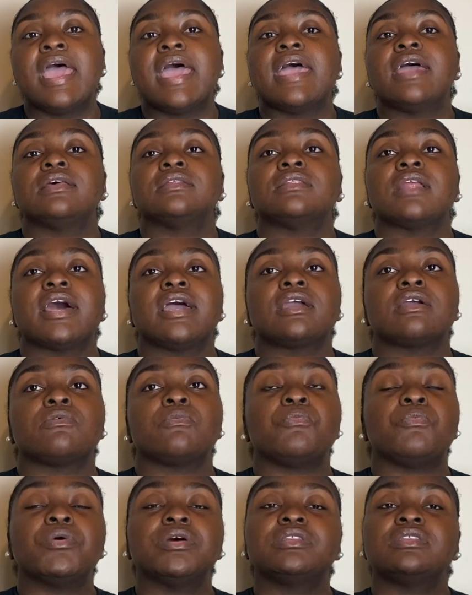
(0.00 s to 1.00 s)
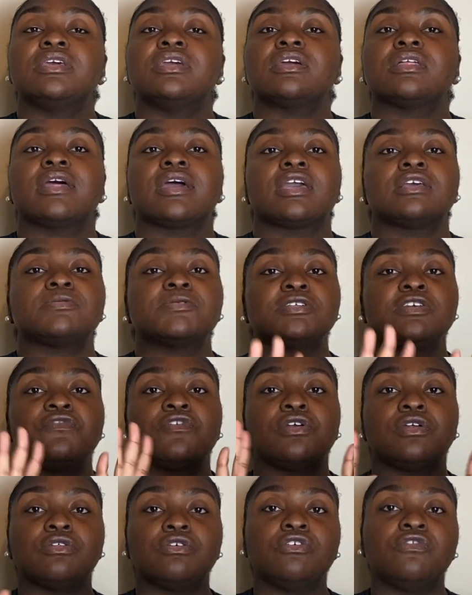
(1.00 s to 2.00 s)
And like, one thing, like, especially if
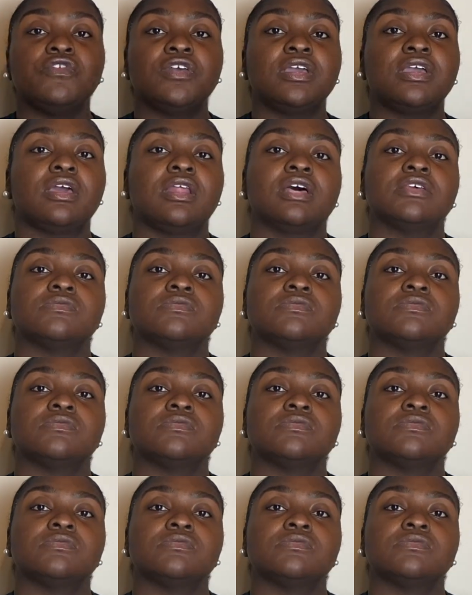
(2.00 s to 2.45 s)
you're a new vegan,